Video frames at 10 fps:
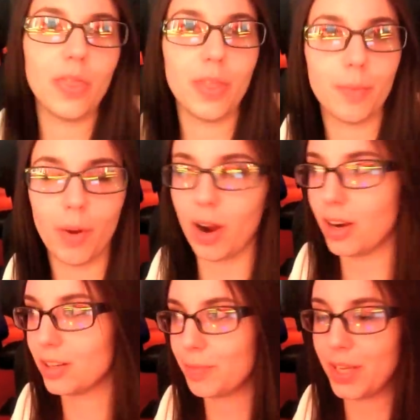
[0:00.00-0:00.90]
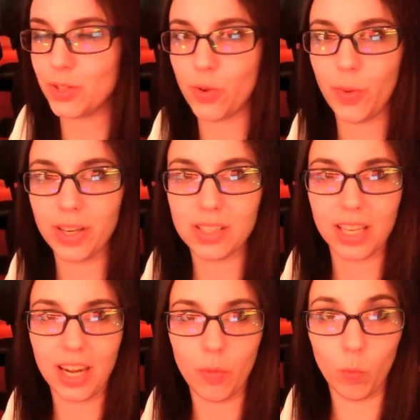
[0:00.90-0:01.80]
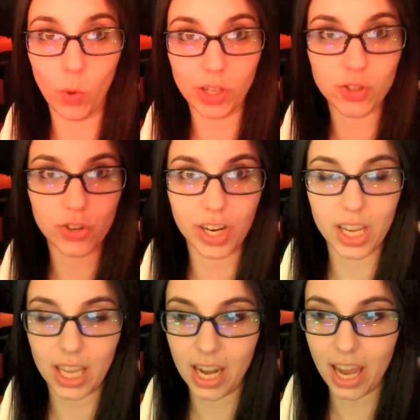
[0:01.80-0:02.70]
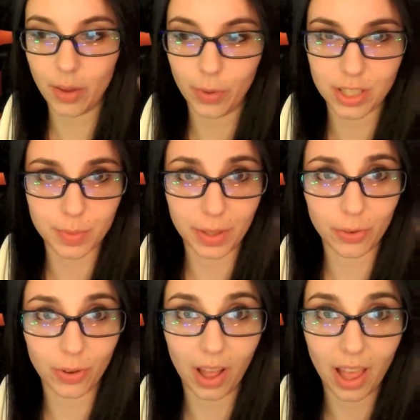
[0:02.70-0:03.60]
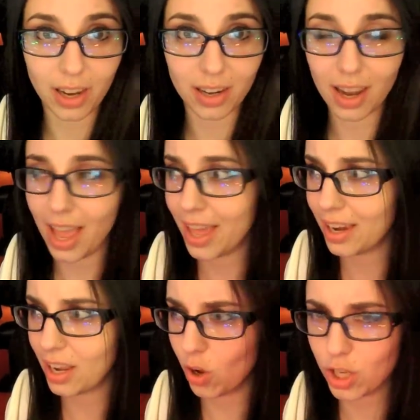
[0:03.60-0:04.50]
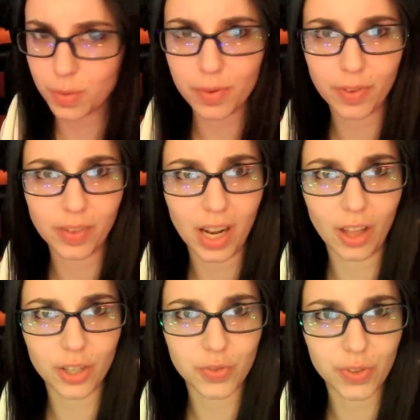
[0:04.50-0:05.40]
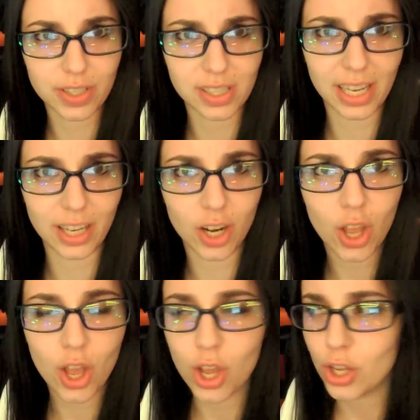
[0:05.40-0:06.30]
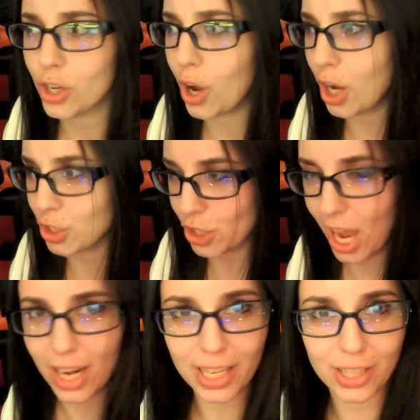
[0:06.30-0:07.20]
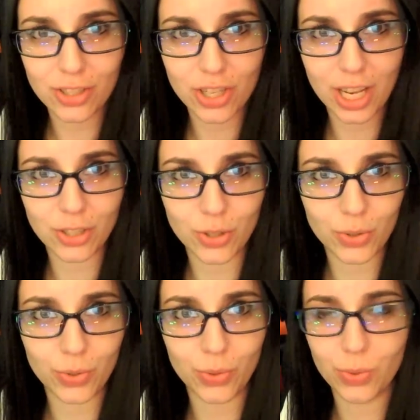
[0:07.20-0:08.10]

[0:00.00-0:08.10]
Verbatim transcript: the bar because we wanted to get one drink, and Eddie wanted to play roulette, and it cost me fifty dollars for us to get a shot each and two